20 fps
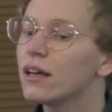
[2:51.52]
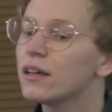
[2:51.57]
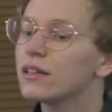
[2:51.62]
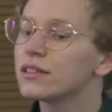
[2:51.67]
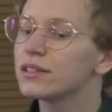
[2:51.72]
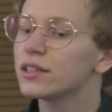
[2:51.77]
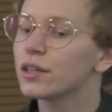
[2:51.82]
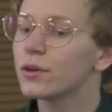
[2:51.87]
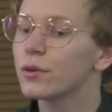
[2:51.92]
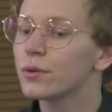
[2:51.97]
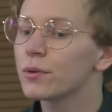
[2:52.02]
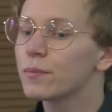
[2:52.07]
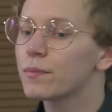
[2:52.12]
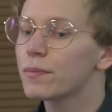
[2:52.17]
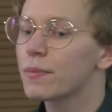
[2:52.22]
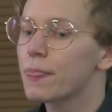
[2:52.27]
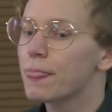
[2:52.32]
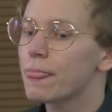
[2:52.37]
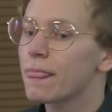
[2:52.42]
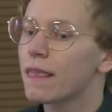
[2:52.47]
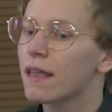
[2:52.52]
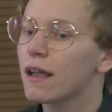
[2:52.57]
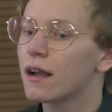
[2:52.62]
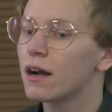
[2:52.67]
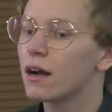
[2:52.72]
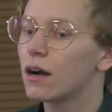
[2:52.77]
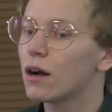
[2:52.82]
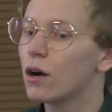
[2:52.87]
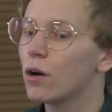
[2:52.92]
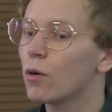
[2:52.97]
So,
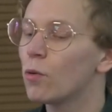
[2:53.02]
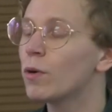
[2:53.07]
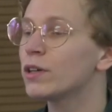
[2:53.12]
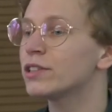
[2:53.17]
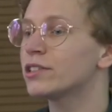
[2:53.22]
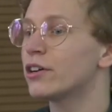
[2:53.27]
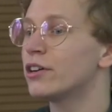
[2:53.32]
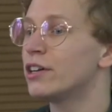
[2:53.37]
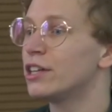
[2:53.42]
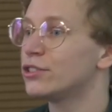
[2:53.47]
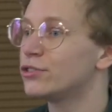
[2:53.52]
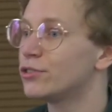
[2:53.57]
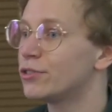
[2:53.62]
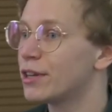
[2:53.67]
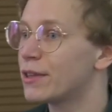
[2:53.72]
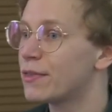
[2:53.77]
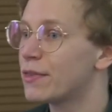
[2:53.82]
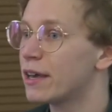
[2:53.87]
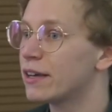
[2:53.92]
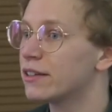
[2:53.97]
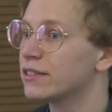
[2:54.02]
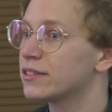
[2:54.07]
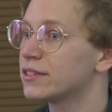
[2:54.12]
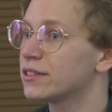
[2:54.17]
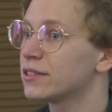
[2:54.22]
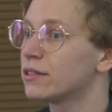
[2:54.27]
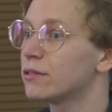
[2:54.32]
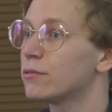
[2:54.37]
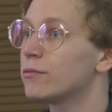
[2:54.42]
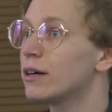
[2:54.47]
what are literary
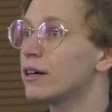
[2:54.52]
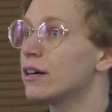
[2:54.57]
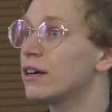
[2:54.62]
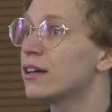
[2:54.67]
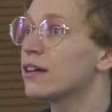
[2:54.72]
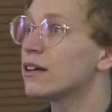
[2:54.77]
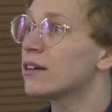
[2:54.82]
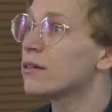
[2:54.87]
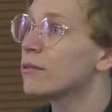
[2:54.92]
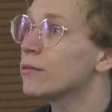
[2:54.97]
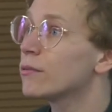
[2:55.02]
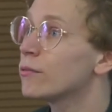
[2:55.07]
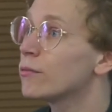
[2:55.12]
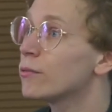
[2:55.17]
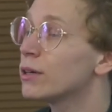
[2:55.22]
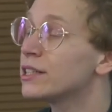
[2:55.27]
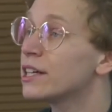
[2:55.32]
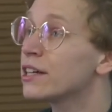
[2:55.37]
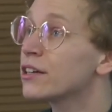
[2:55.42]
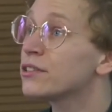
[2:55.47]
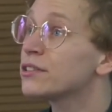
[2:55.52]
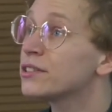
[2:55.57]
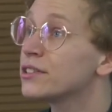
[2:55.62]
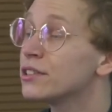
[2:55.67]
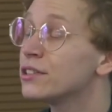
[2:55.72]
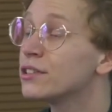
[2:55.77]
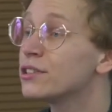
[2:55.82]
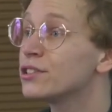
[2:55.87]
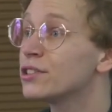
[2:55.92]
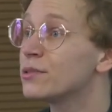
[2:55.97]
things? Well, what I
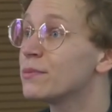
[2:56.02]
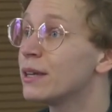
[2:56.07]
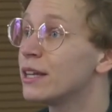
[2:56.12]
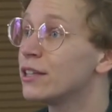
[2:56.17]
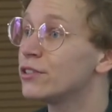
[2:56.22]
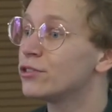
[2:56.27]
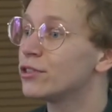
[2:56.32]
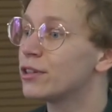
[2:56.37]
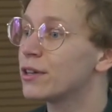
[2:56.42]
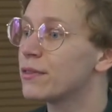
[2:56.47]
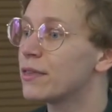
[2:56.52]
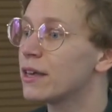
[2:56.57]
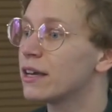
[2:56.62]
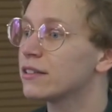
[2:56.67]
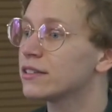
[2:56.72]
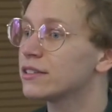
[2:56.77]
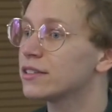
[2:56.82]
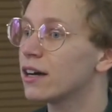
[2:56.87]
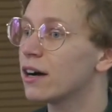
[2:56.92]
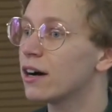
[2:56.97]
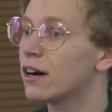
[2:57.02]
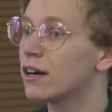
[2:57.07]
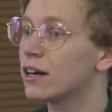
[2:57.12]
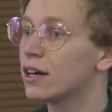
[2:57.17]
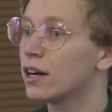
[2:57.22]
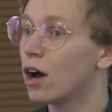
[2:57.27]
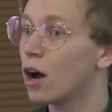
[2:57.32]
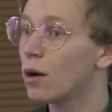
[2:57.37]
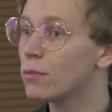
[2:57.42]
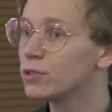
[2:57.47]
consider to be literary things
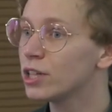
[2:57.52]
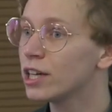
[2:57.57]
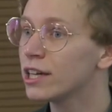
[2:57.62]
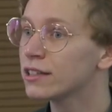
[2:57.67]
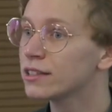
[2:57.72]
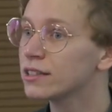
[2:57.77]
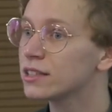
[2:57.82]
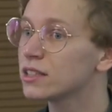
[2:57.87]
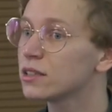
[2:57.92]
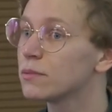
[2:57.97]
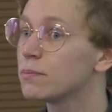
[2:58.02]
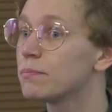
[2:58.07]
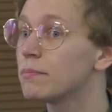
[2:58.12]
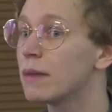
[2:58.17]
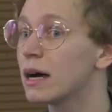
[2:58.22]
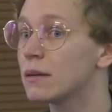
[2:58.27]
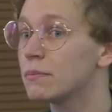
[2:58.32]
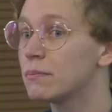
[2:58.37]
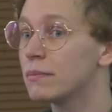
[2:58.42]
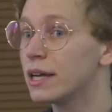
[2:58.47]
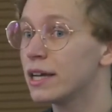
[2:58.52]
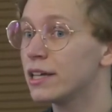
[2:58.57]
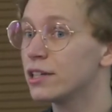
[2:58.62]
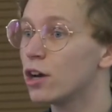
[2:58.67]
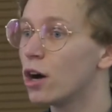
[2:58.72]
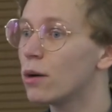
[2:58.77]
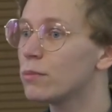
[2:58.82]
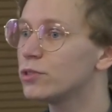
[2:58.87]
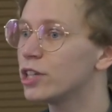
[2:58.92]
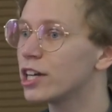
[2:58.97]
are objects, man
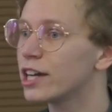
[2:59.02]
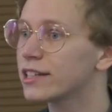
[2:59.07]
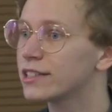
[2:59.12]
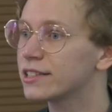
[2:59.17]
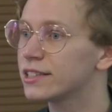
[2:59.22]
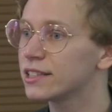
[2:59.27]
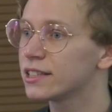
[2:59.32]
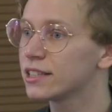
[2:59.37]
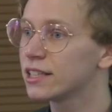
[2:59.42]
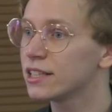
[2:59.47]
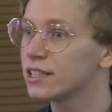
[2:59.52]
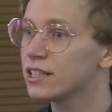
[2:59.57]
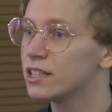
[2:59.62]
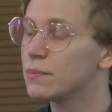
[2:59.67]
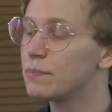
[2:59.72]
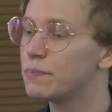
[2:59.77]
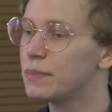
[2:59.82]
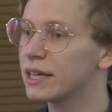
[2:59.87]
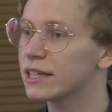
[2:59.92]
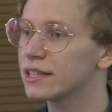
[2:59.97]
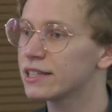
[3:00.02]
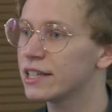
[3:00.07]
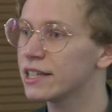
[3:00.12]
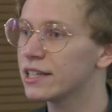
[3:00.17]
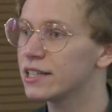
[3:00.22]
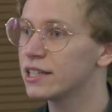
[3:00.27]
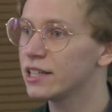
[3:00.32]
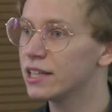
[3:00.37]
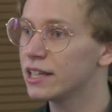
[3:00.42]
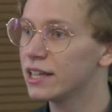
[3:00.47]
made objects
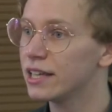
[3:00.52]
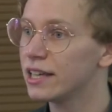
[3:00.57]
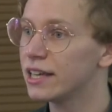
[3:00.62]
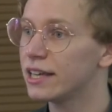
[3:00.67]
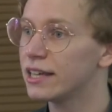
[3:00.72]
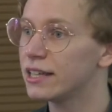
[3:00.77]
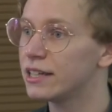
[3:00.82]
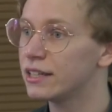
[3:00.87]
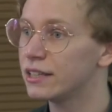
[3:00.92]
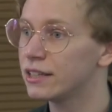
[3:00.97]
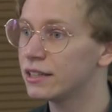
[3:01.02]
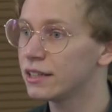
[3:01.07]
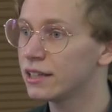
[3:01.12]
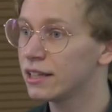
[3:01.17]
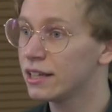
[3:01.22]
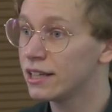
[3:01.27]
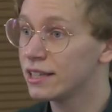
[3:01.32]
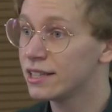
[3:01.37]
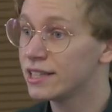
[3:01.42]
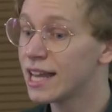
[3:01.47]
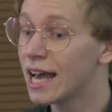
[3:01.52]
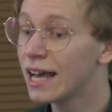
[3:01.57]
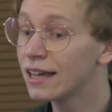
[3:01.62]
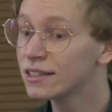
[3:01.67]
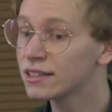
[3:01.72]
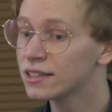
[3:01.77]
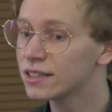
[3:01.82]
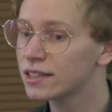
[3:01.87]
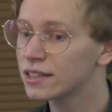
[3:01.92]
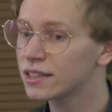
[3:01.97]
depicted in
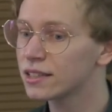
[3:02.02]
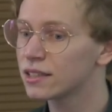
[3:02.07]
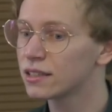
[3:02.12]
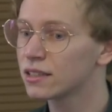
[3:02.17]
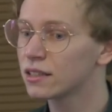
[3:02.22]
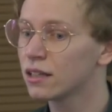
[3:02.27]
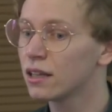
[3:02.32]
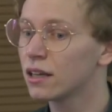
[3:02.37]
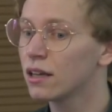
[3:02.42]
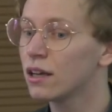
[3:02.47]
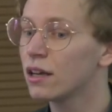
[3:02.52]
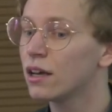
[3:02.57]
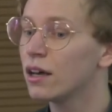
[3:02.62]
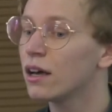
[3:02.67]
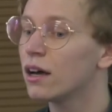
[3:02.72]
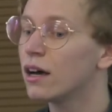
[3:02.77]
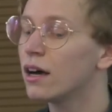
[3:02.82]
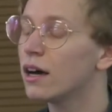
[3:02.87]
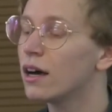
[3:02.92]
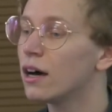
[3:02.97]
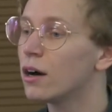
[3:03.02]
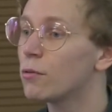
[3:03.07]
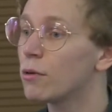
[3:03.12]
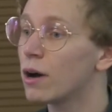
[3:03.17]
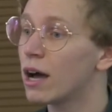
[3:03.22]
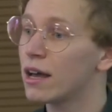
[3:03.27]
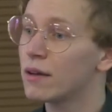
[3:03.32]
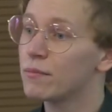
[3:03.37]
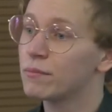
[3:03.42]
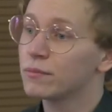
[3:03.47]
texts. Uh,
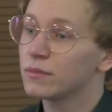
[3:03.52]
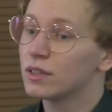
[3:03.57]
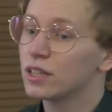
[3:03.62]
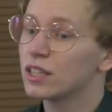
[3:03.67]
I'm